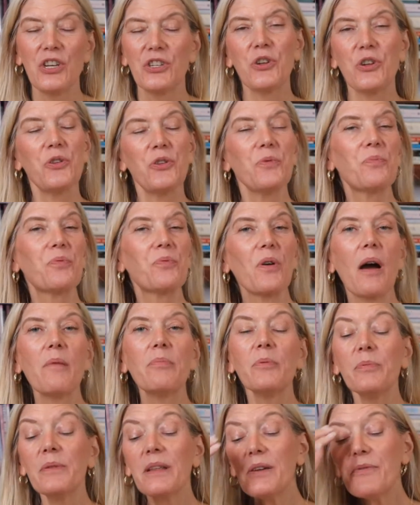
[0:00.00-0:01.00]
So you
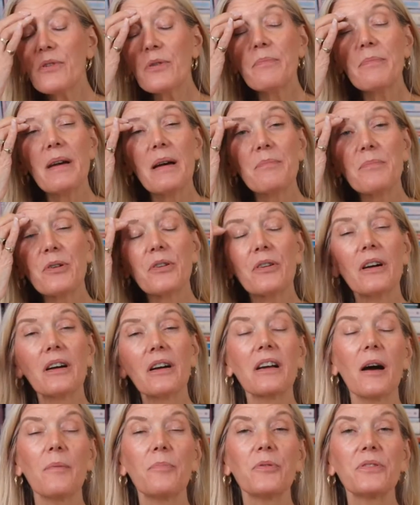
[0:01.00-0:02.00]
probably remember a
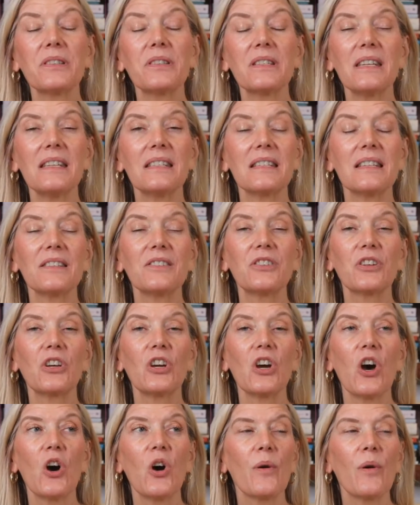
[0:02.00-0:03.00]
couple seasons
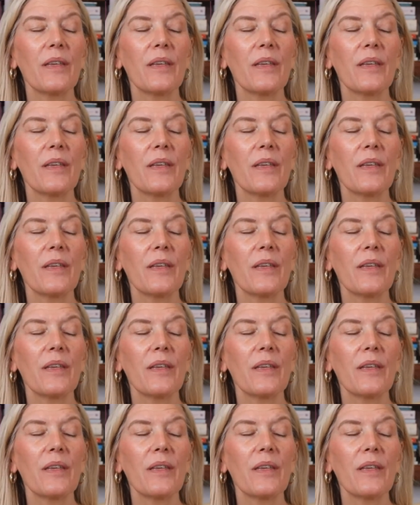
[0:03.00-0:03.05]
ago,